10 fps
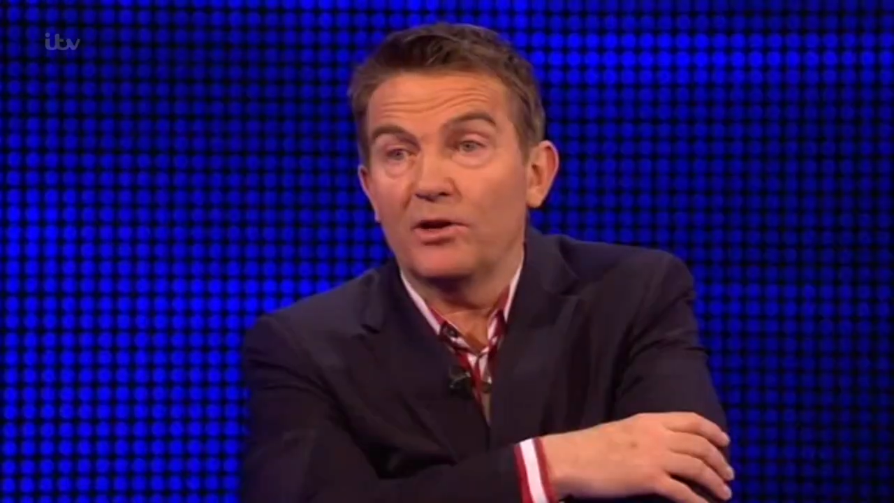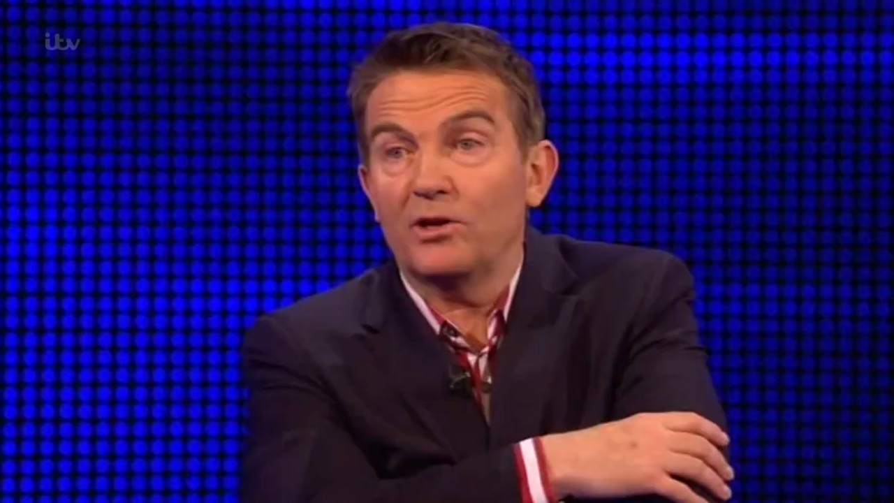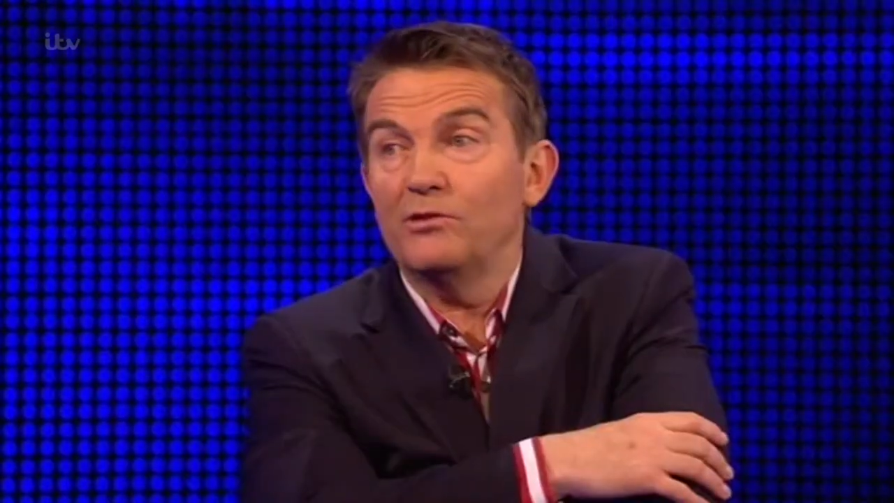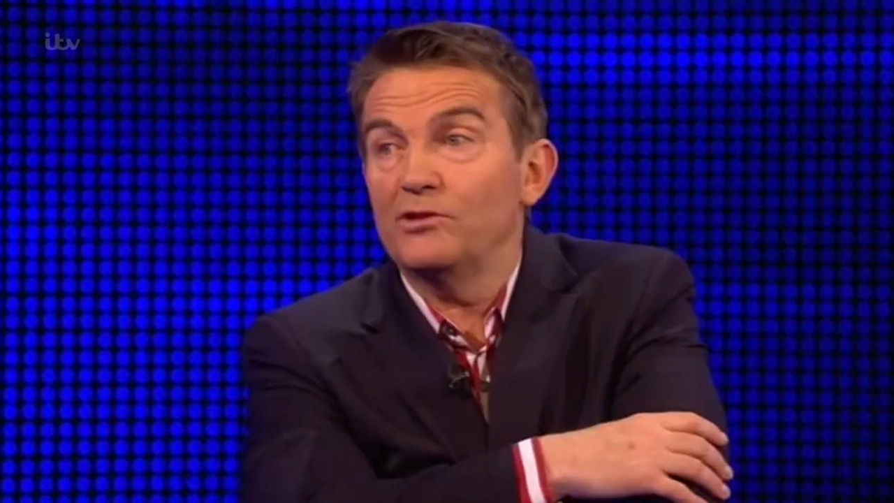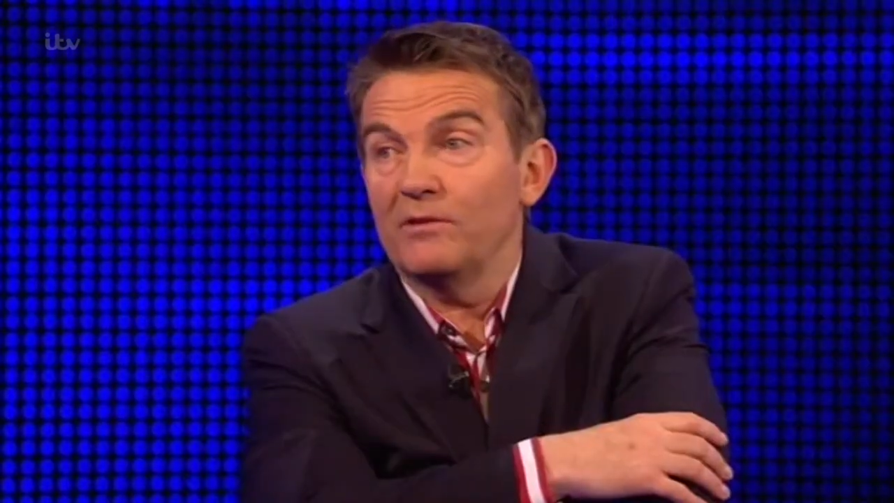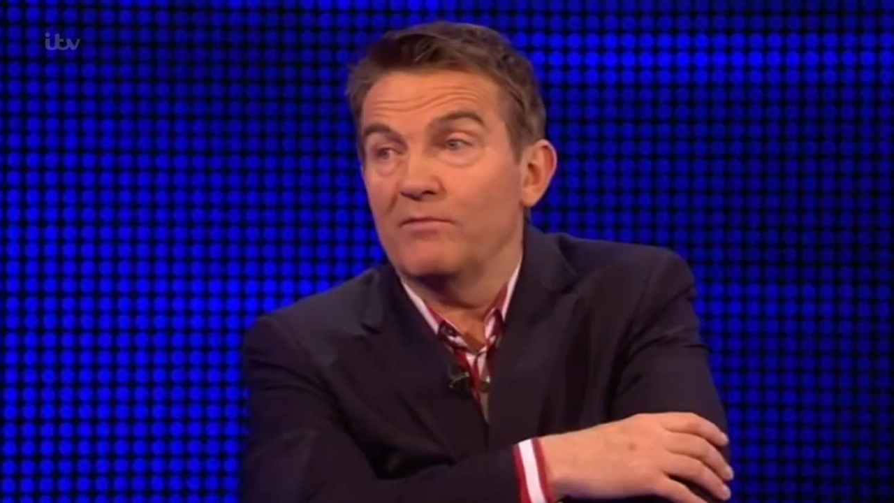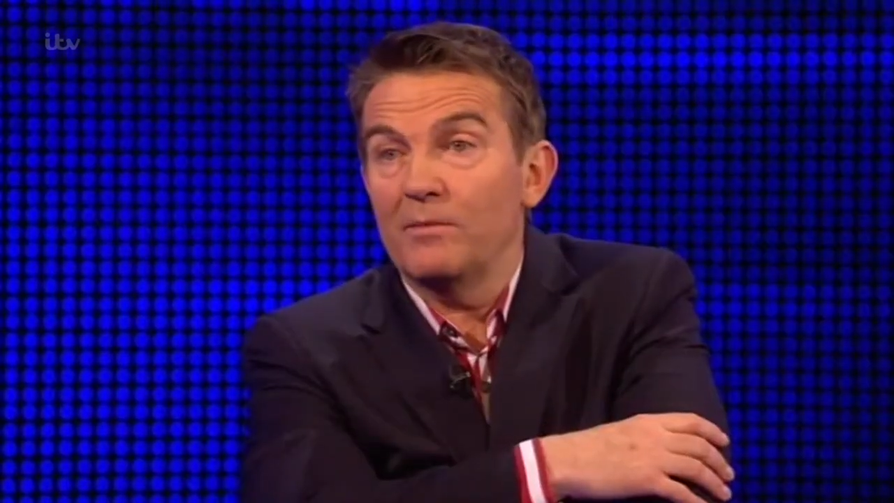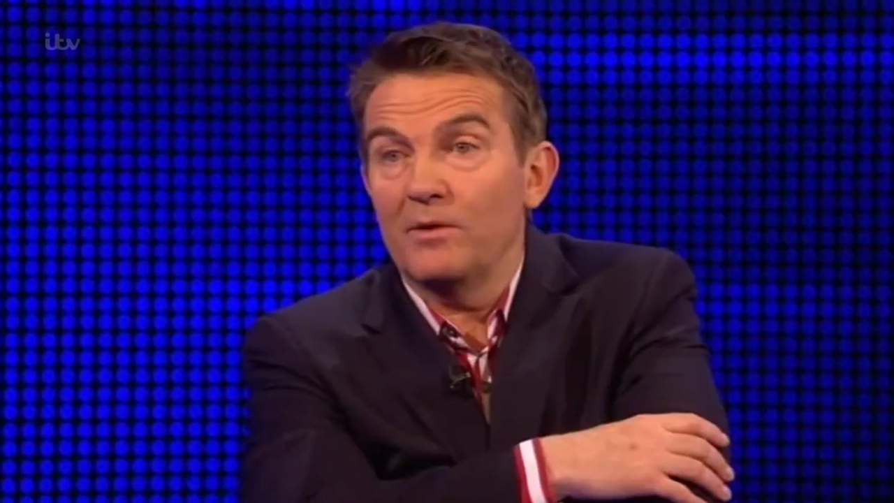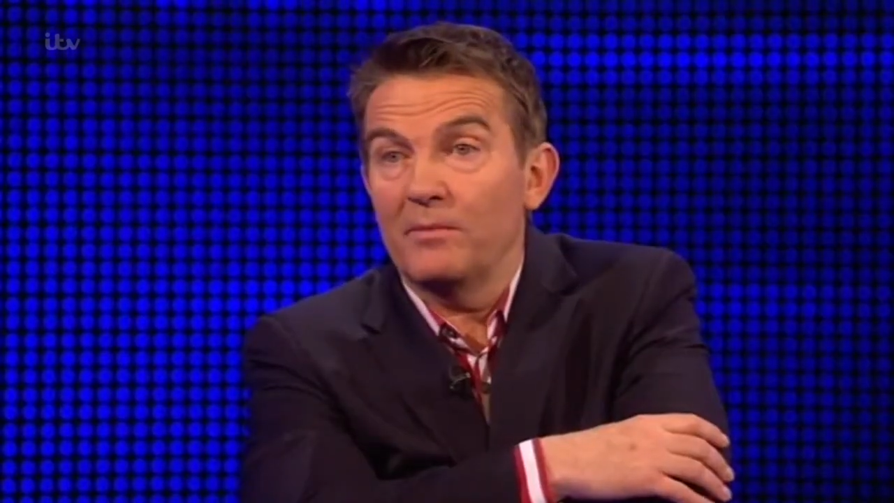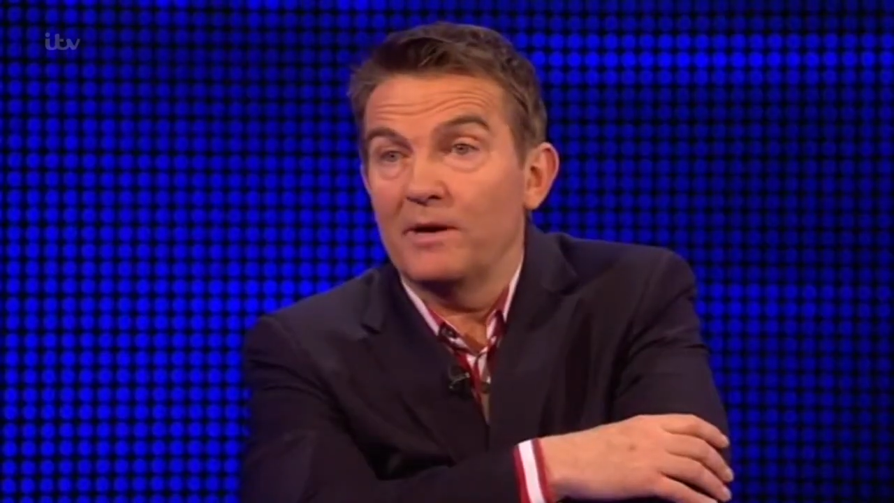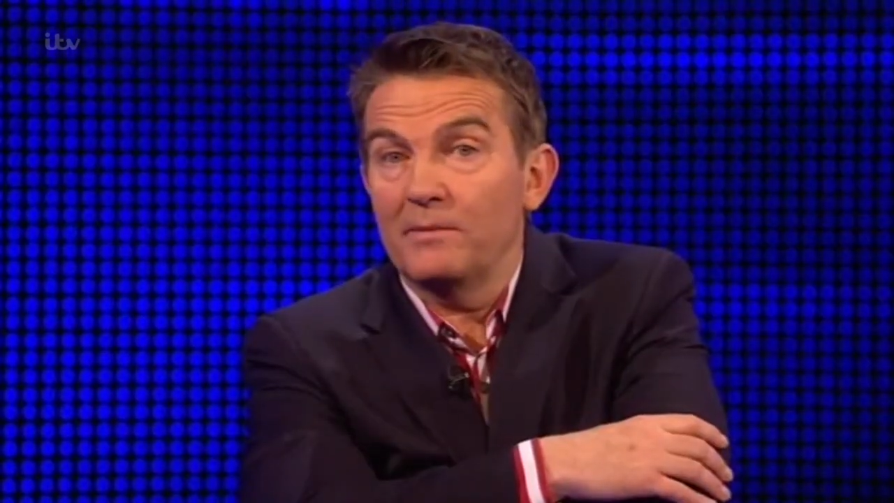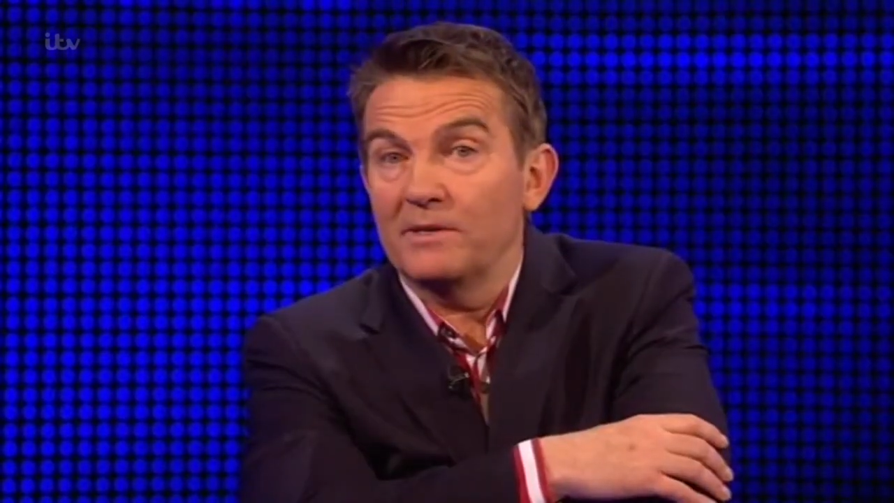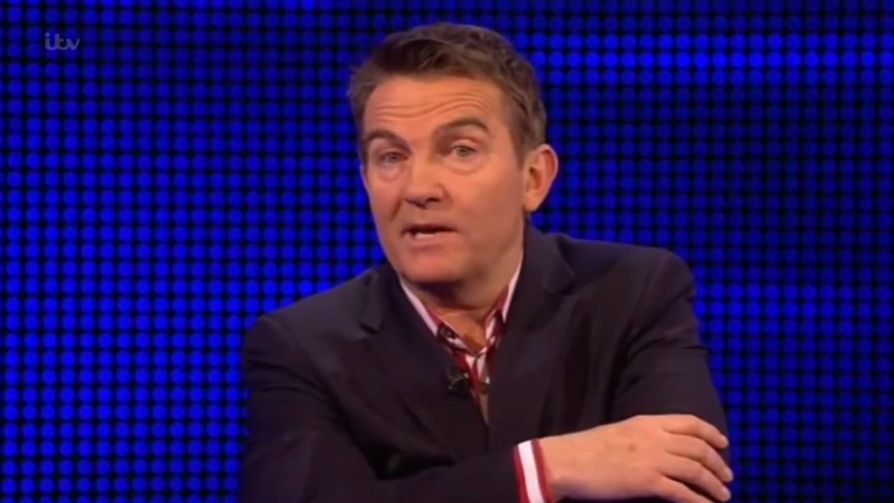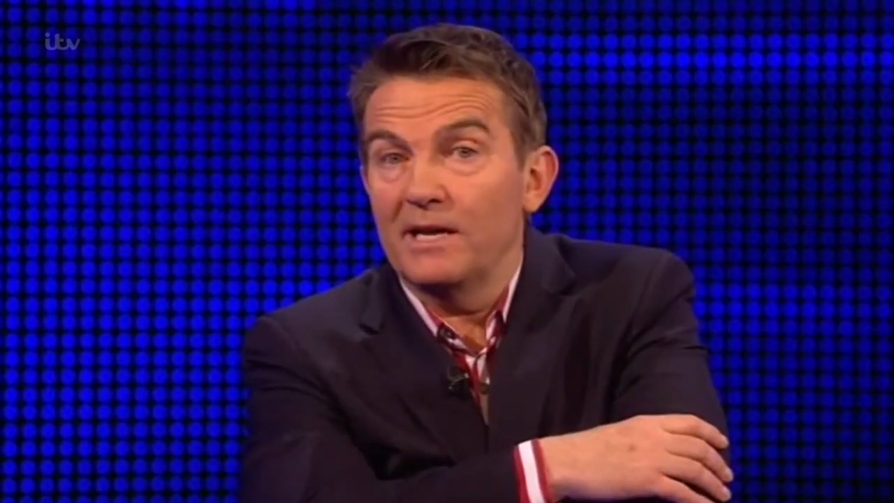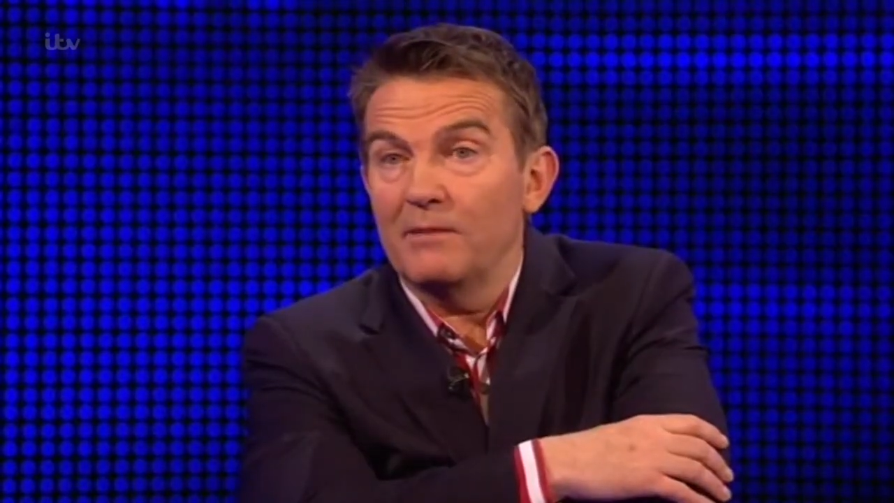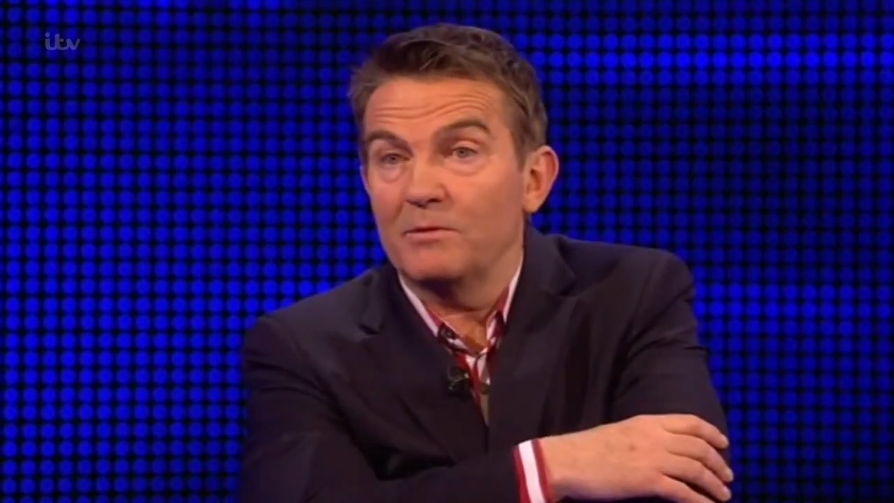on a cruise ship round by the Bay of Biscay.